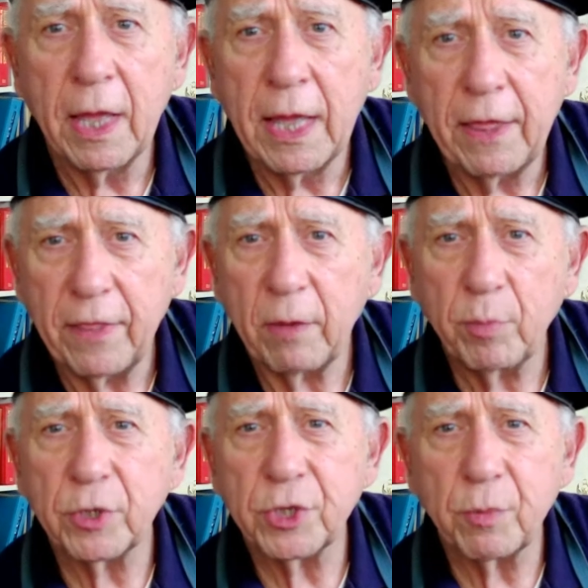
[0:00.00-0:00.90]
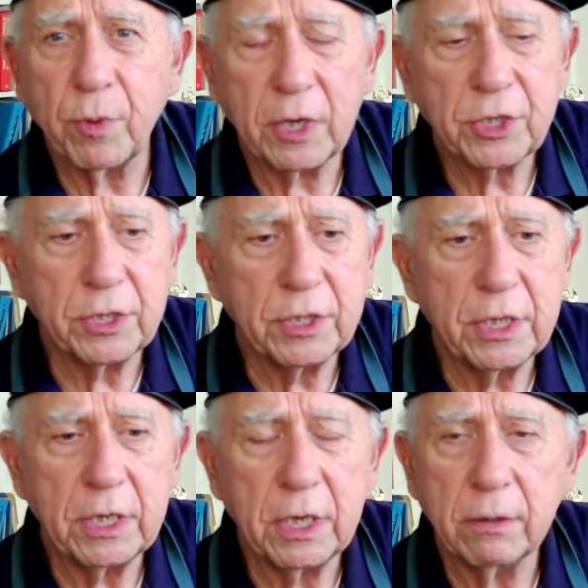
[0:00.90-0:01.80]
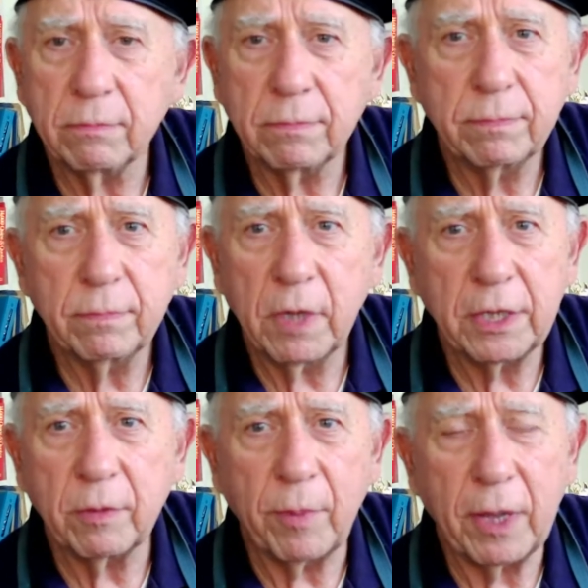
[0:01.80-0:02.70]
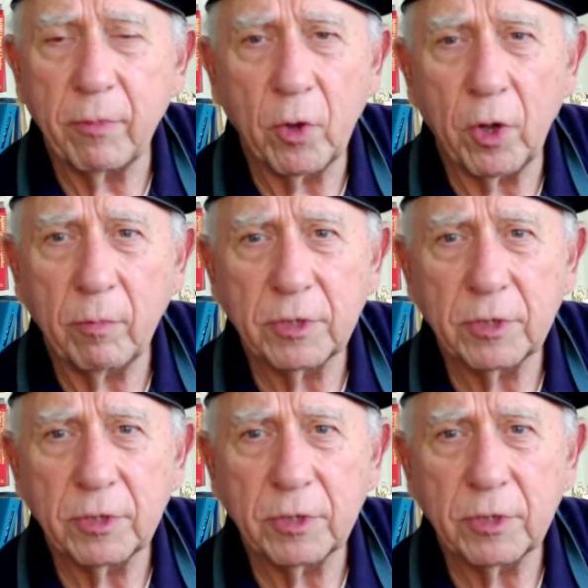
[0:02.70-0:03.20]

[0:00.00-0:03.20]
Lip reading: Then put your brush in the baby oil,